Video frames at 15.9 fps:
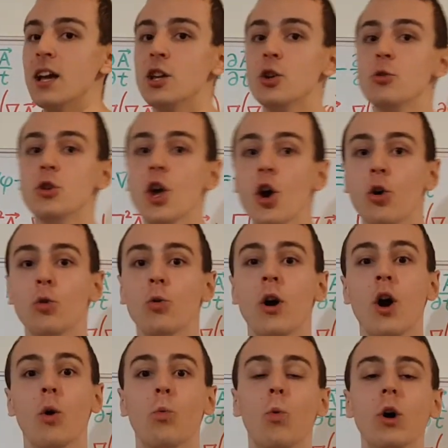you know
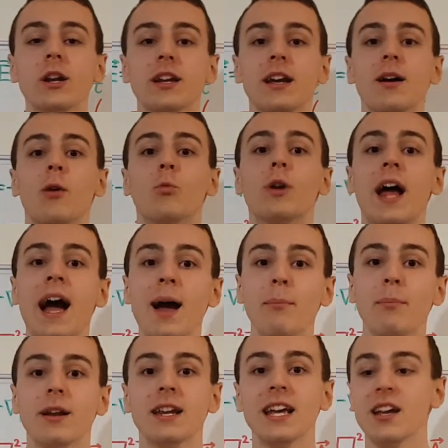what would
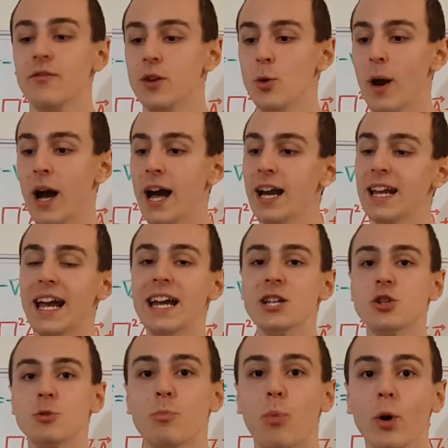happen if you had a
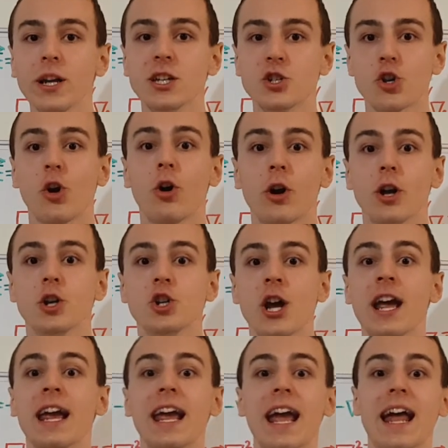point charge
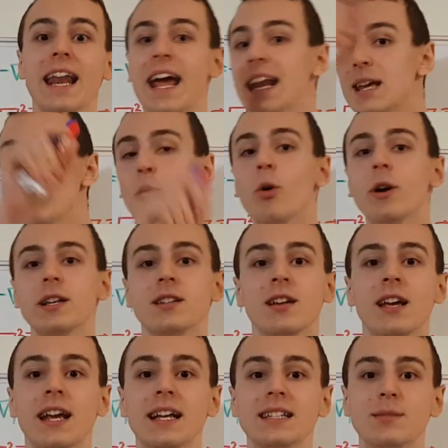at any point
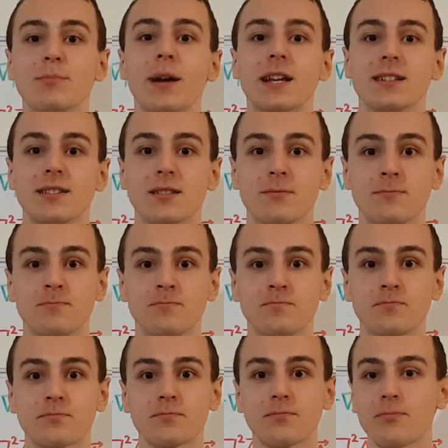in space.
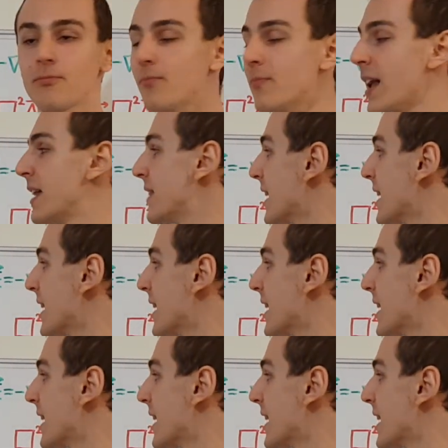And